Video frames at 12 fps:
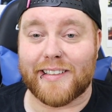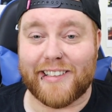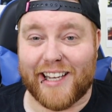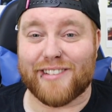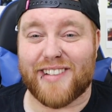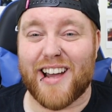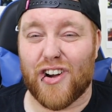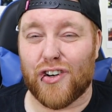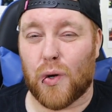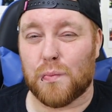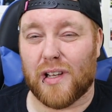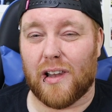yeah, I got
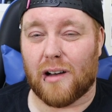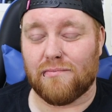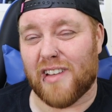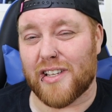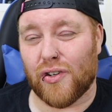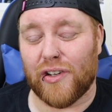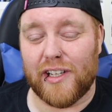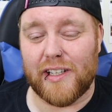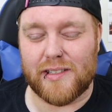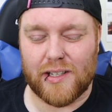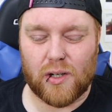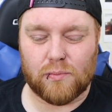groped a lot. That's all you
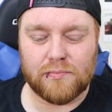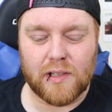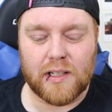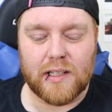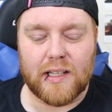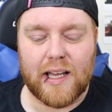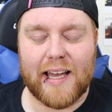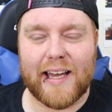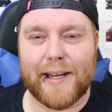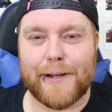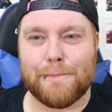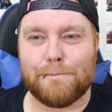need to
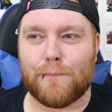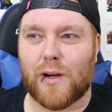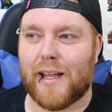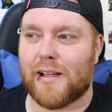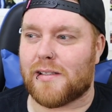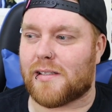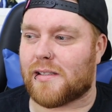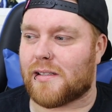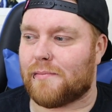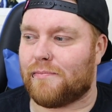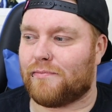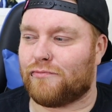know. What
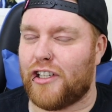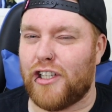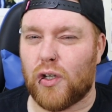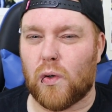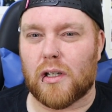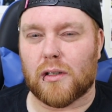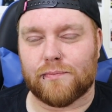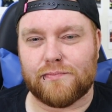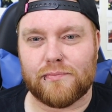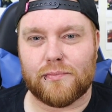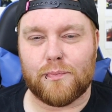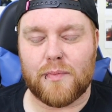else? Renewal
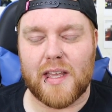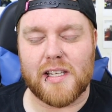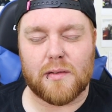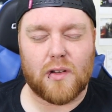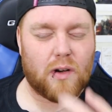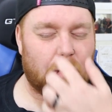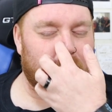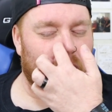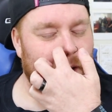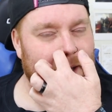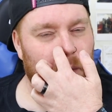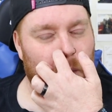is a
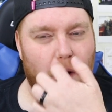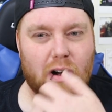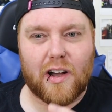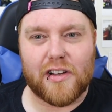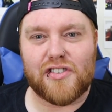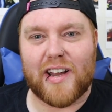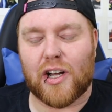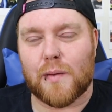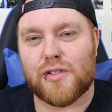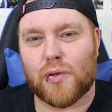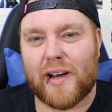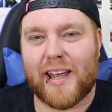ball. Like, when one contract
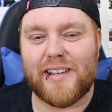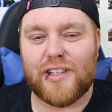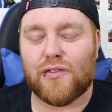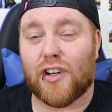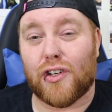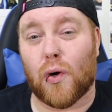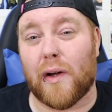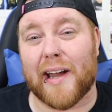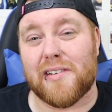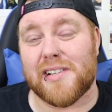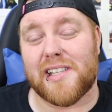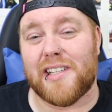comes to an end, you've got no
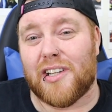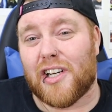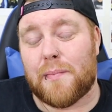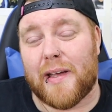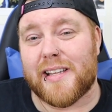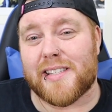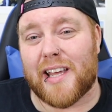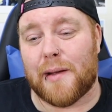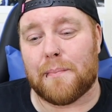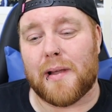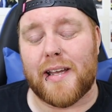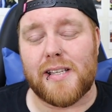guarantee you're going to be in the
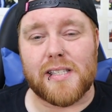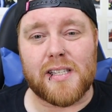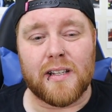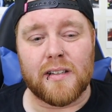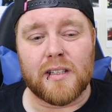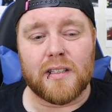same place.